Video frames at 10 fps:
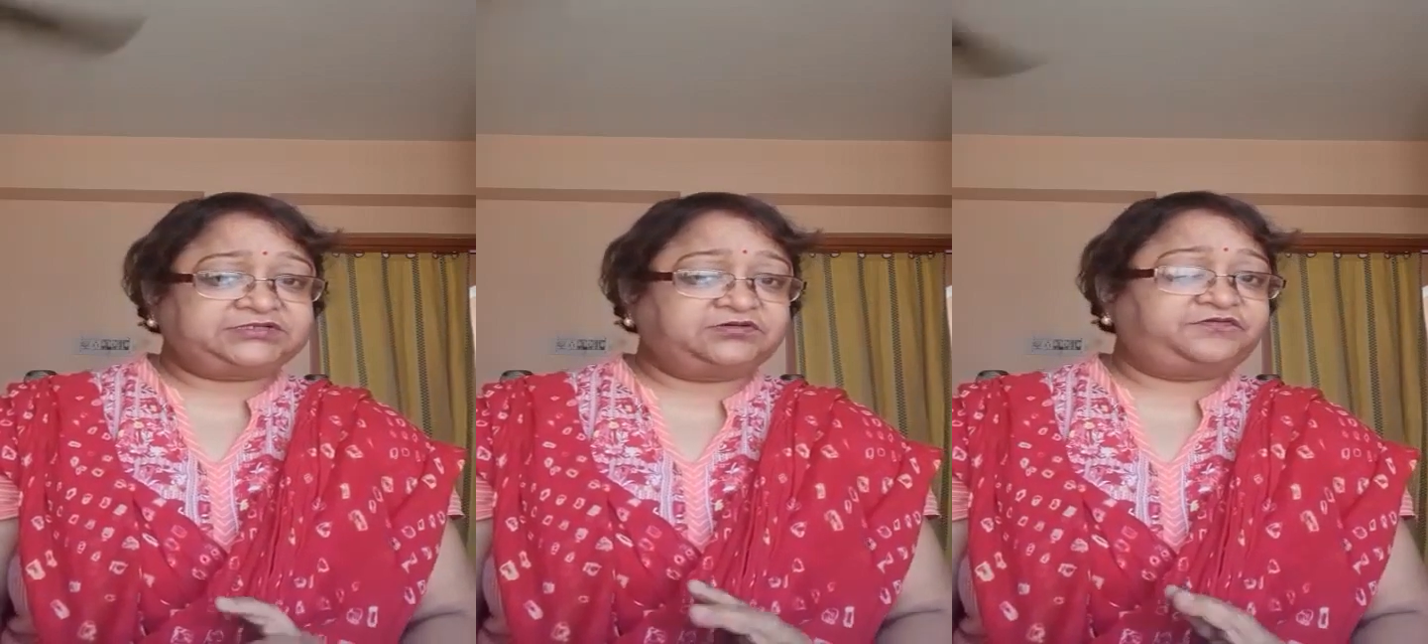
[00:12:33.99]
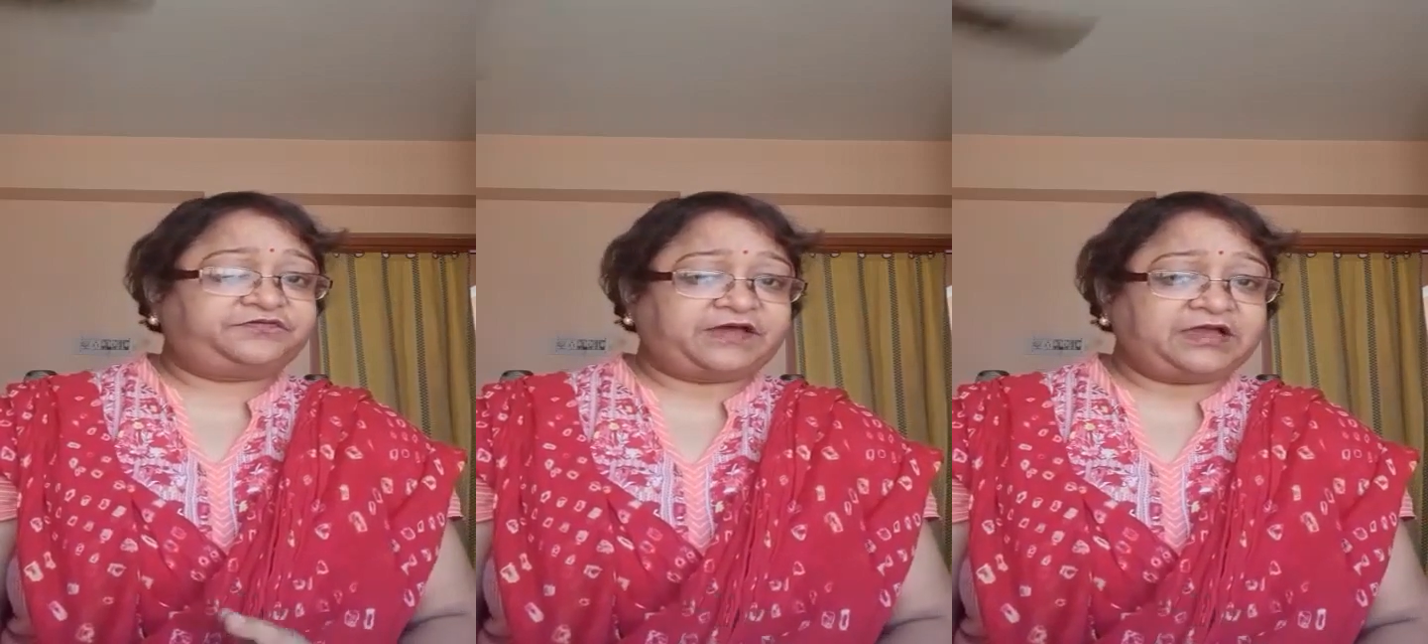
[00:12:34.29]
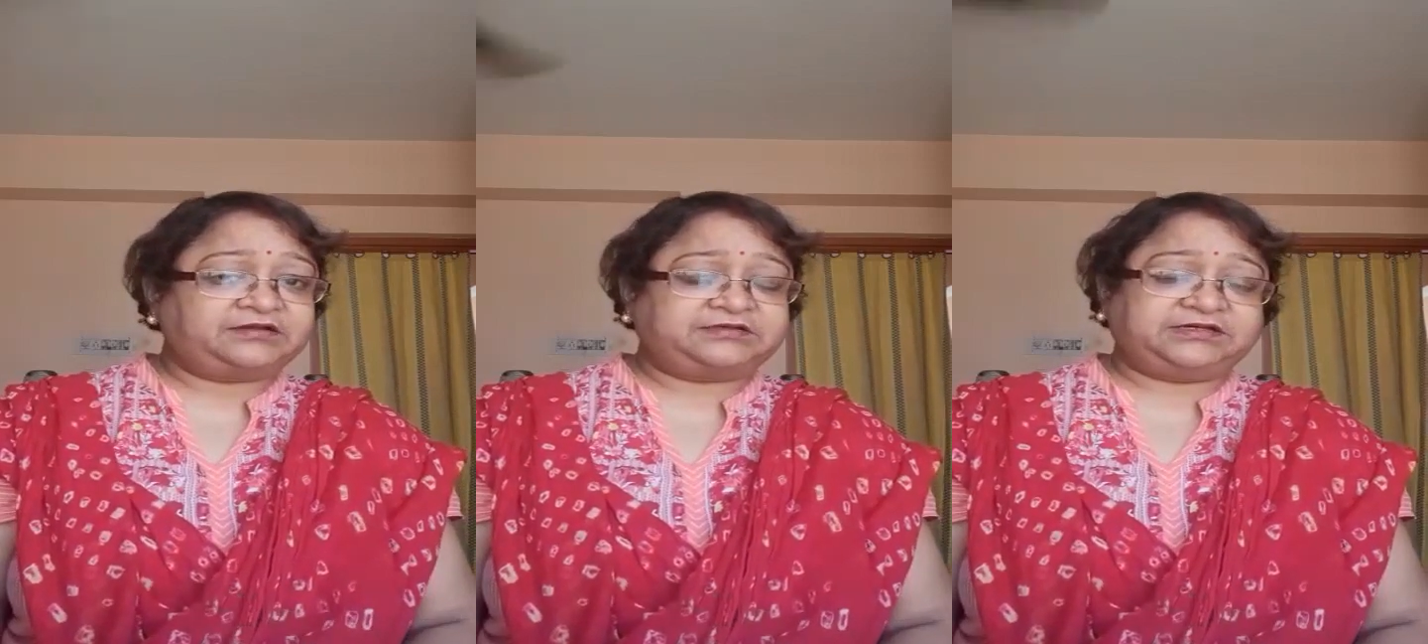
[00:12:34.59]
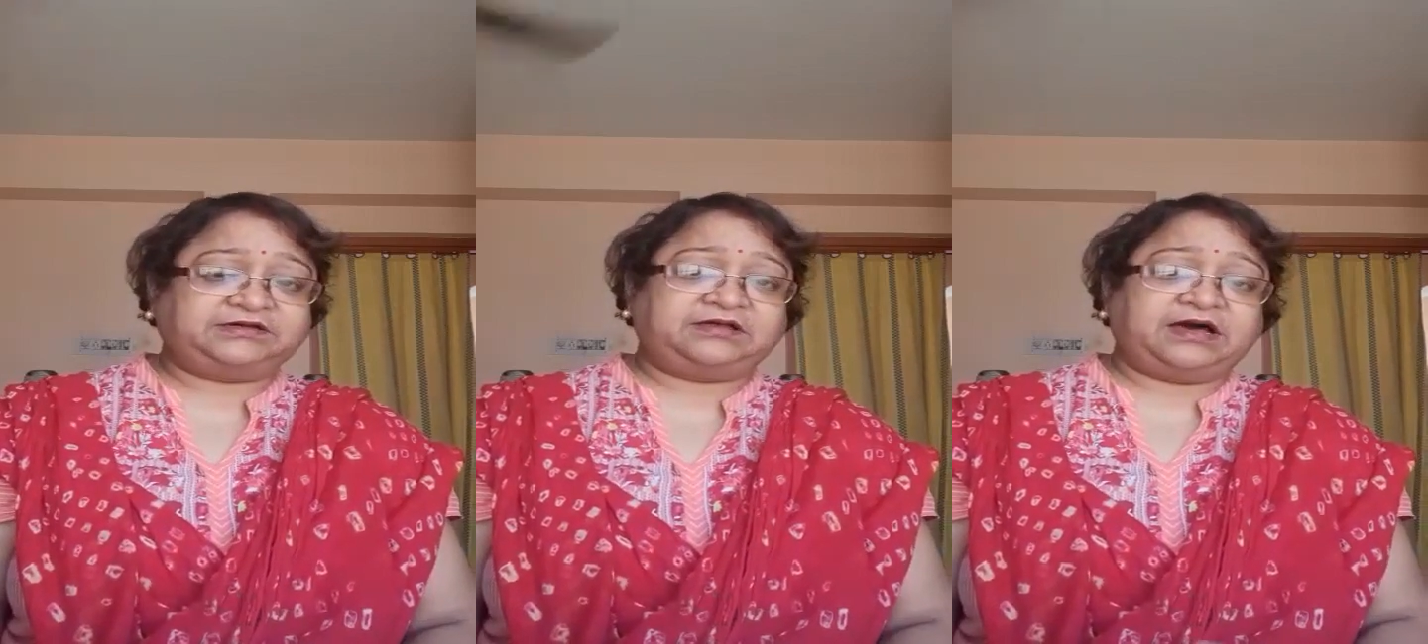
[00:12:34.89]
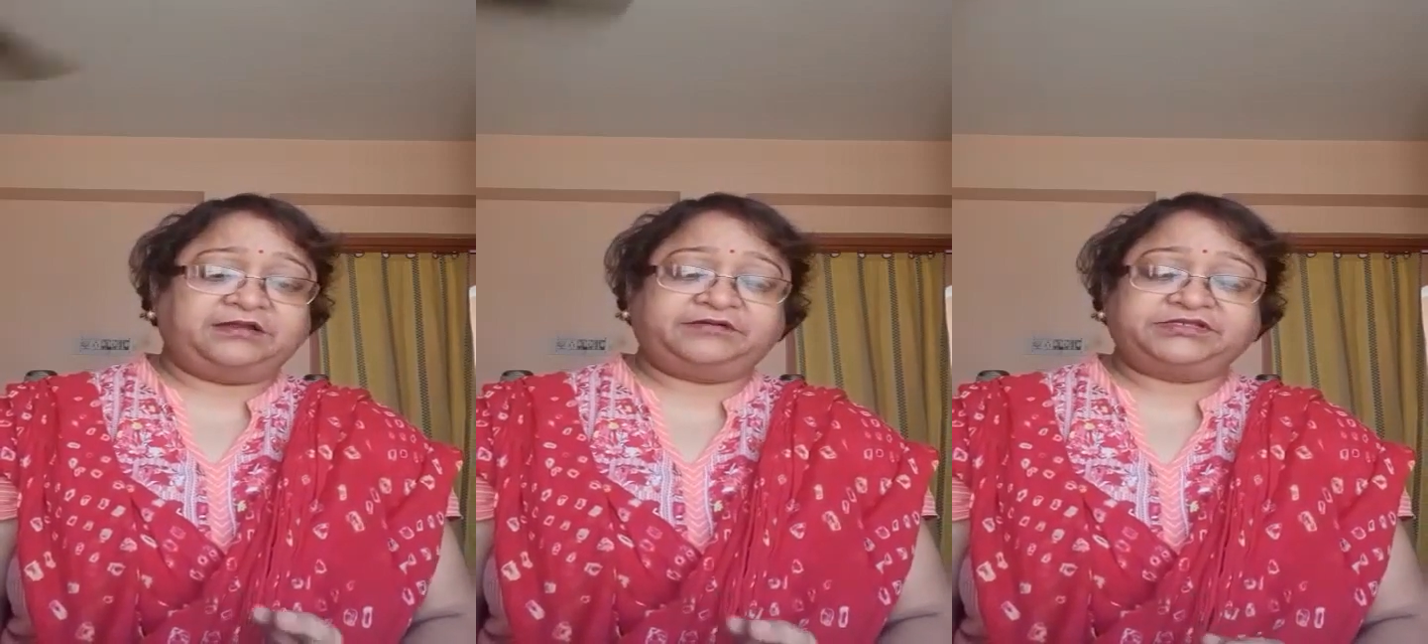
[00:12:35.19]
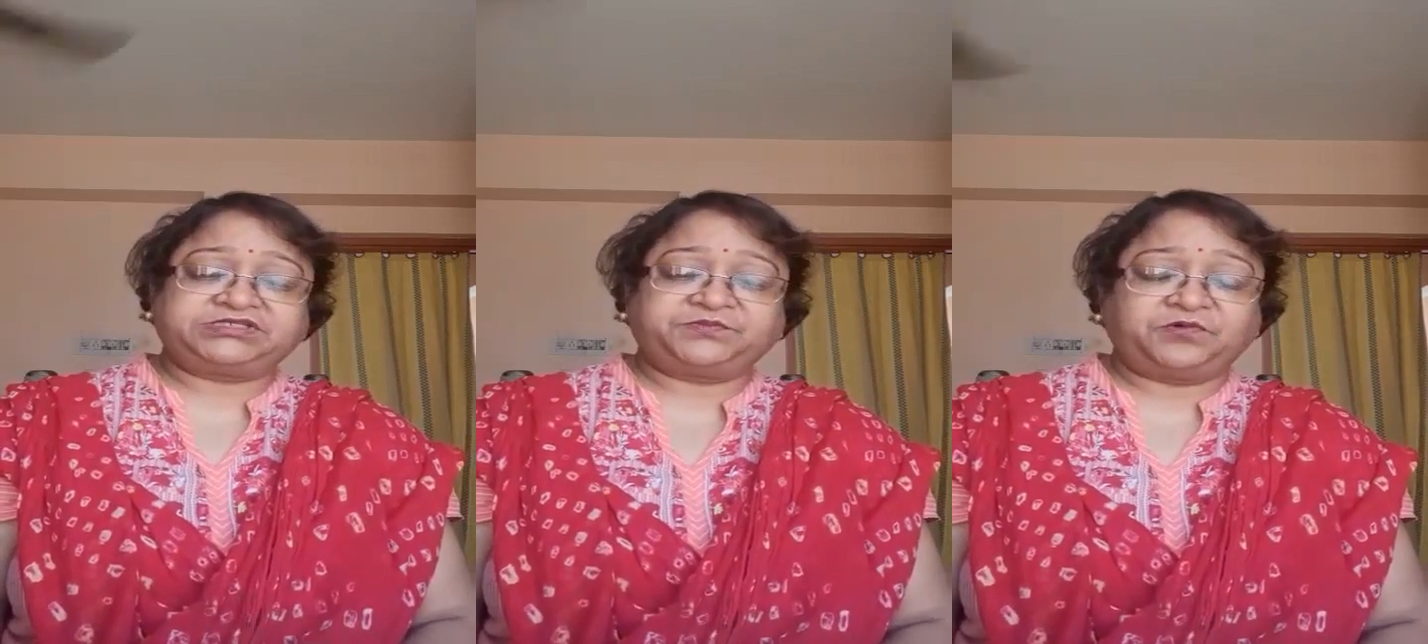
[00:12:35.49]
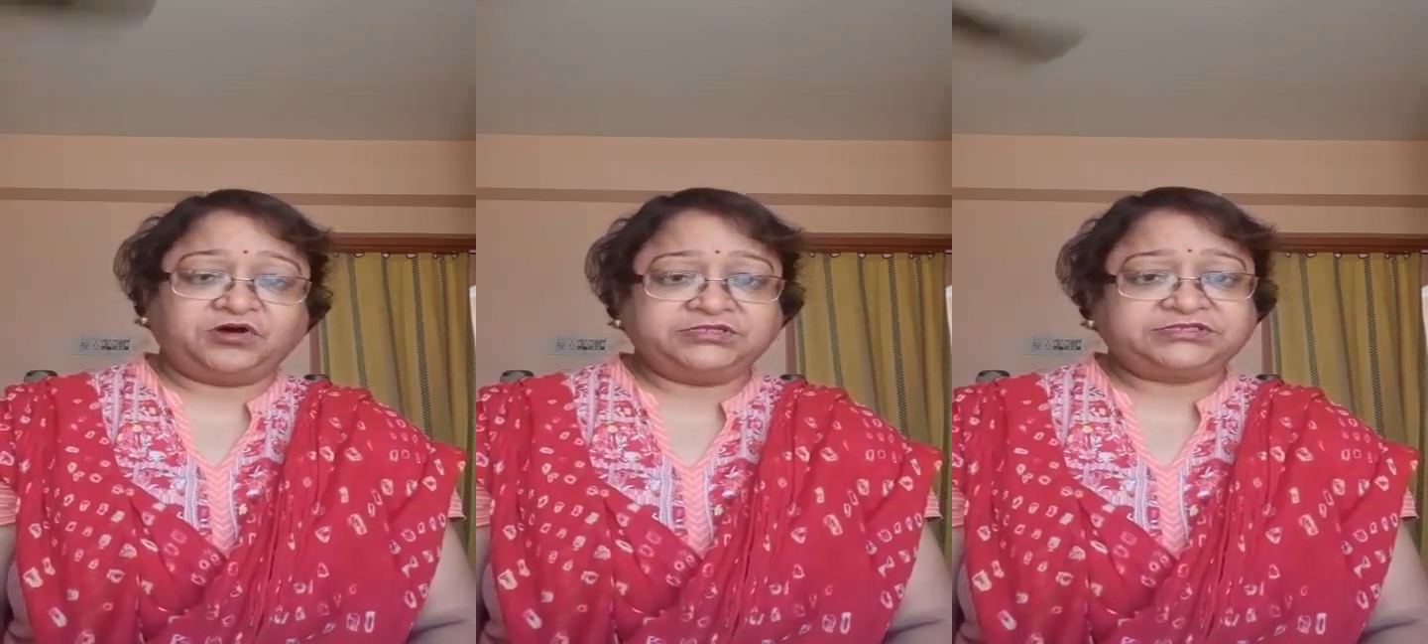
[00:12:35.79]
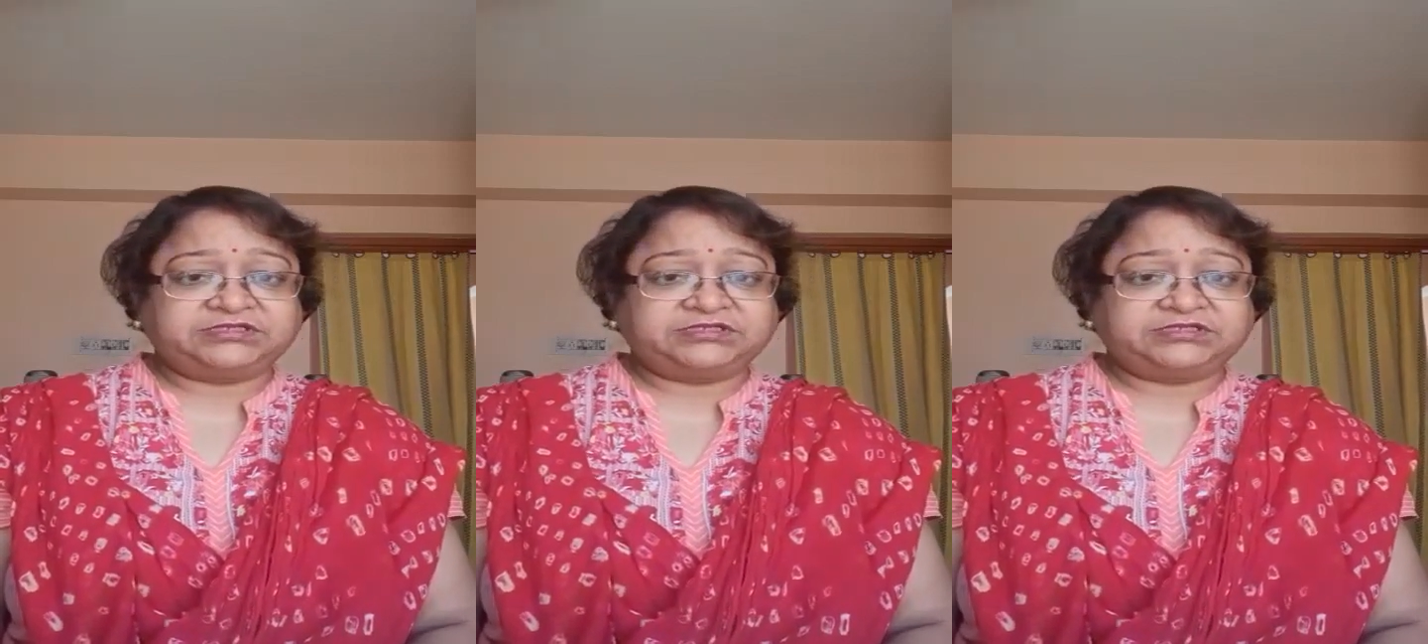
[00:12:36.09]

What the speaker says: for poor nutrient